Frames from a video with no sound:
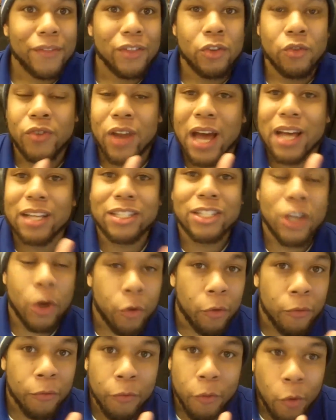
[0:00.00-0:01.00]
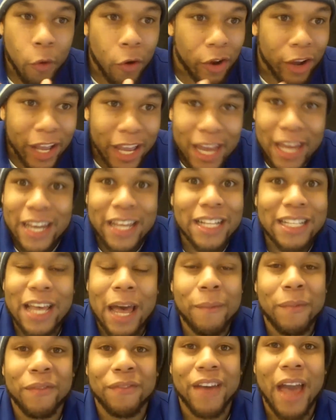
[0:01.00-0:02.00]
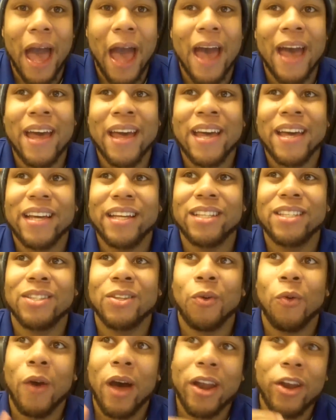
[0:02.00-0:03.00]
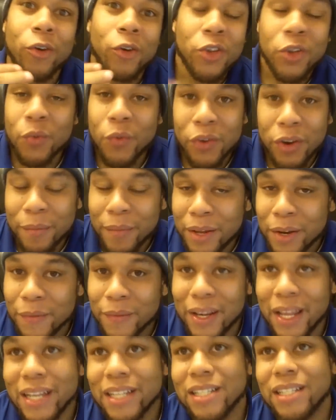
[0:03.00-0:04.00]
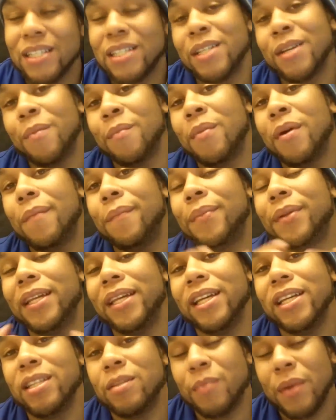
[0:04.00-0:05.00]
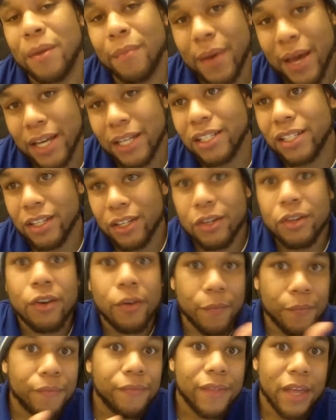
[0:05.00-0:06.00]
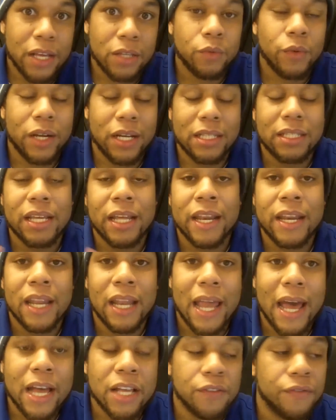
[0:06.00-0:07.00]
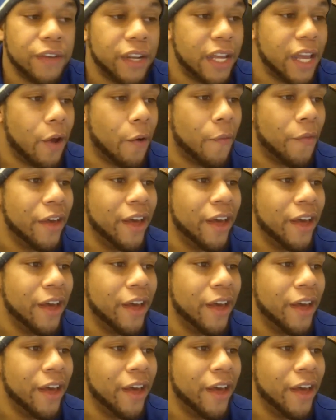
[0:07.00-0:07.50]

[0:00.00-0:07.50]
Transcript: Do not settle for any type of guy. And so I know you want to be in a relationship, but please be patient. You know, that's what I said in the last video.